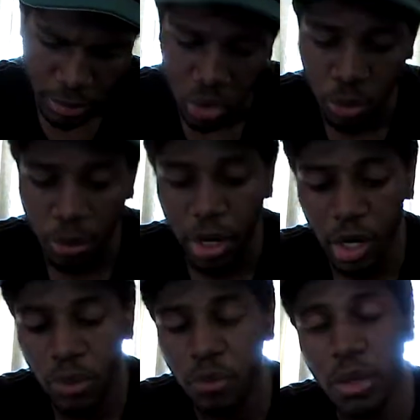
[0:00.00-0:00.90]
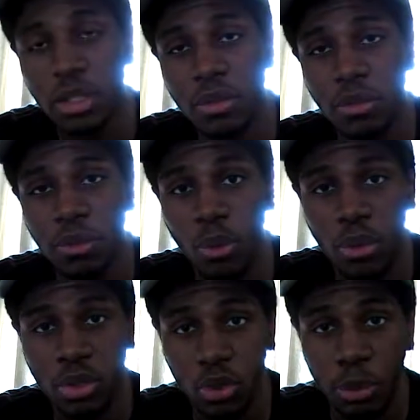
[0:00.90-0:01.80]
Super Mario Advance
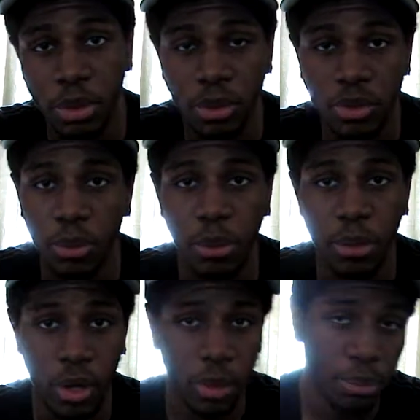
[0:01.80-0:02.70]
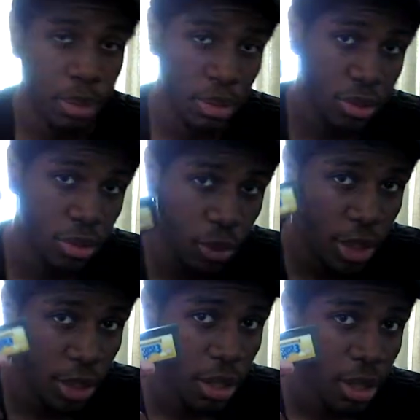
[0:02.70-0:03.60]
4, Super Mario Brothers
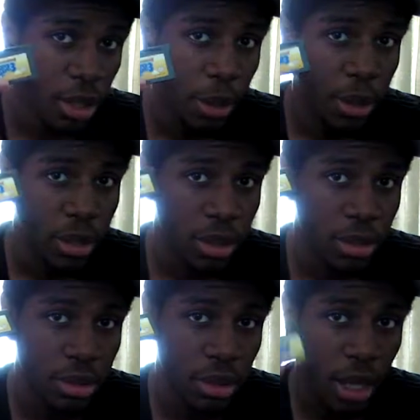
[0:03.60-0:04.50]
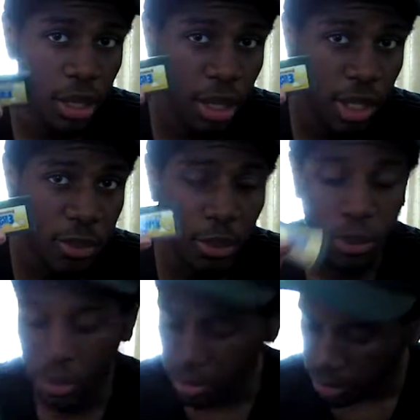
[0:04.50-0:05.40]
3, NES
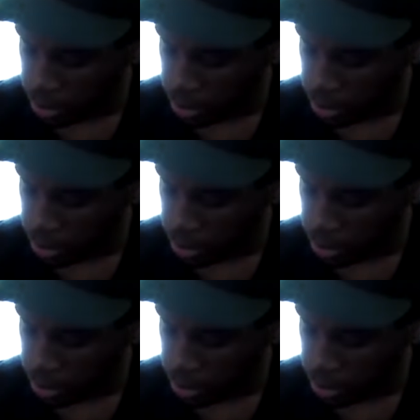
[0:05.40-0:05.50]
port.